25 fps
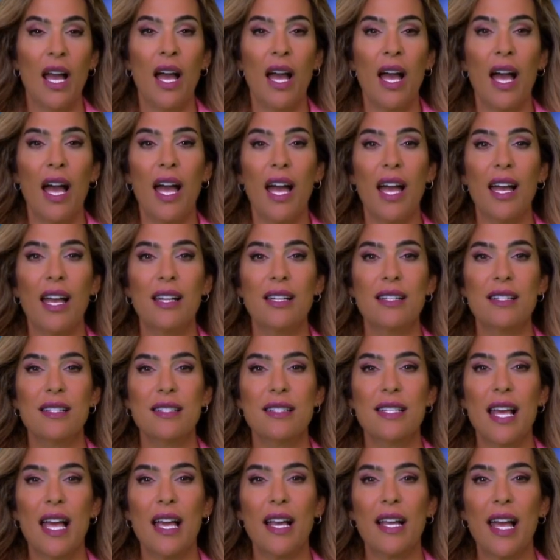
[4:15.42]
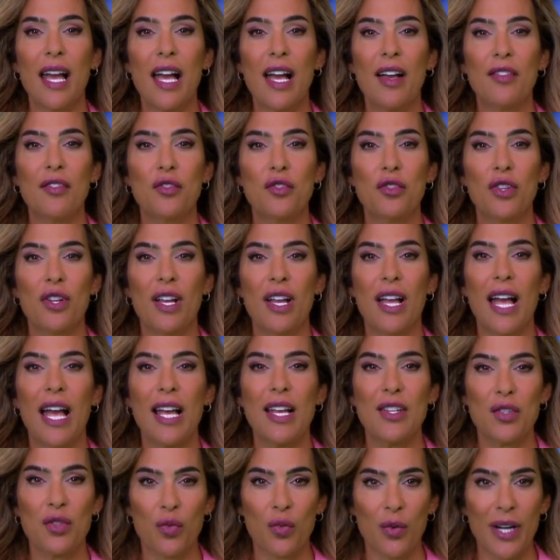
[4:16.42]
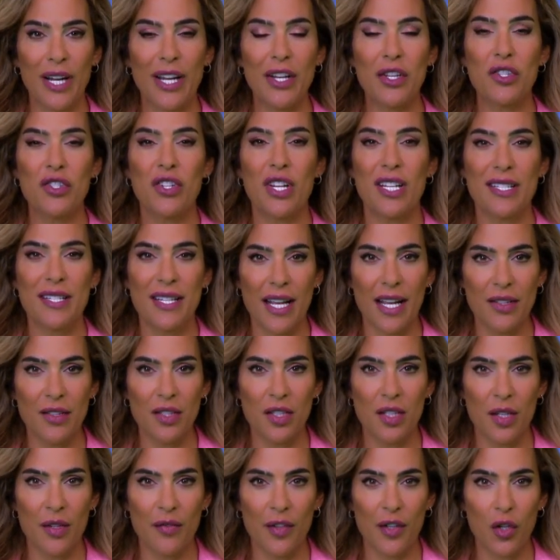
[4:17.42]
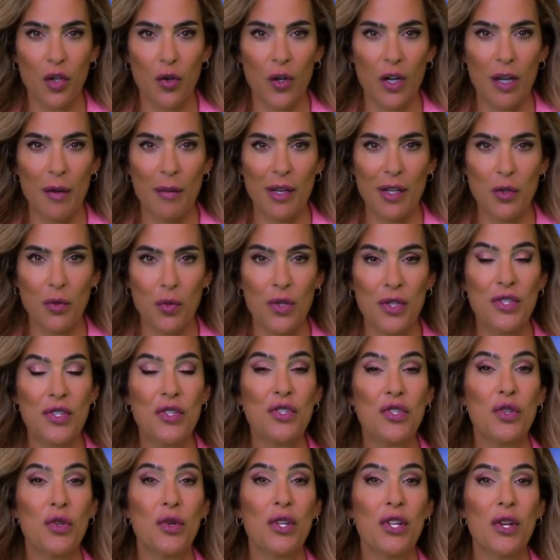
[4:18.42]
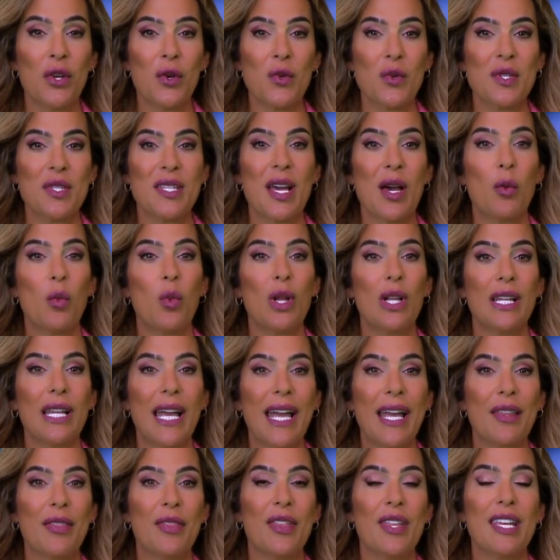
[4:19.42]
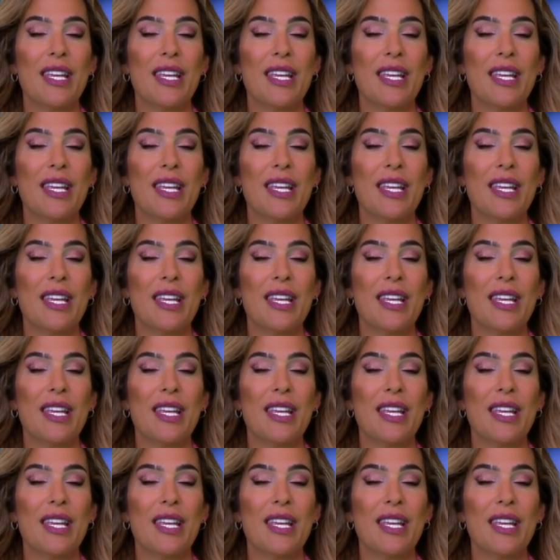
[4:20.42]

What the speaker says: And SAG-AFTRA has reached a tentative agreement with studios that will end the